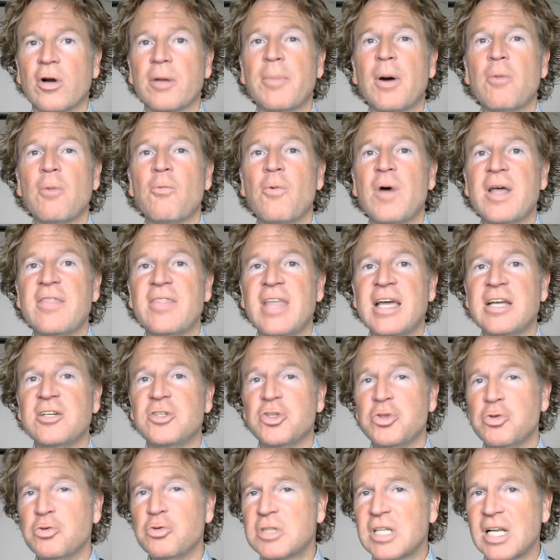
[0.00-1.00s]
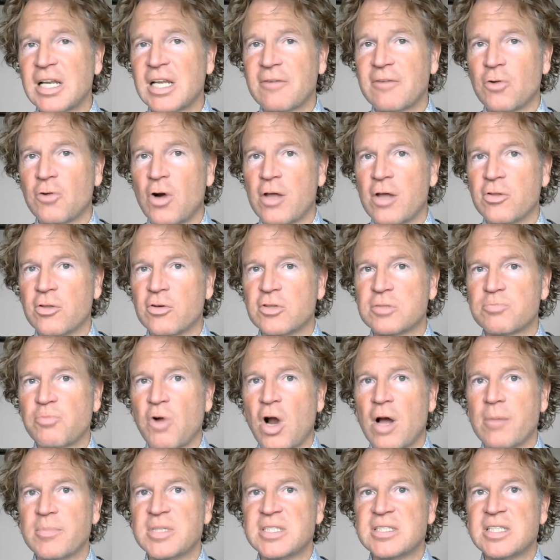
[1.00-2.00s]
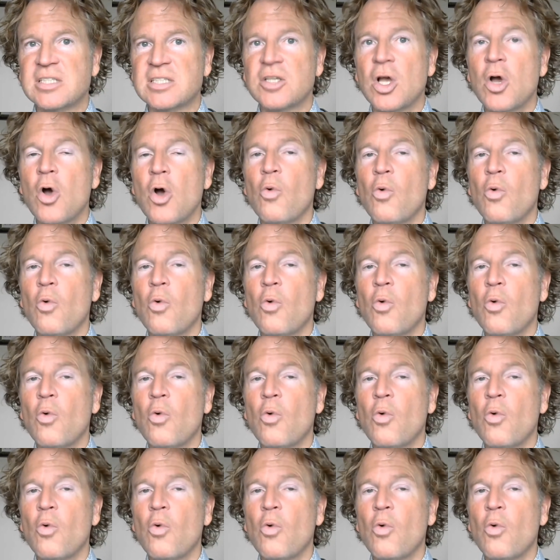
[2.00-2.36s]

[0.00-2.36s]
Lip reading: but when they do deliver on those promises,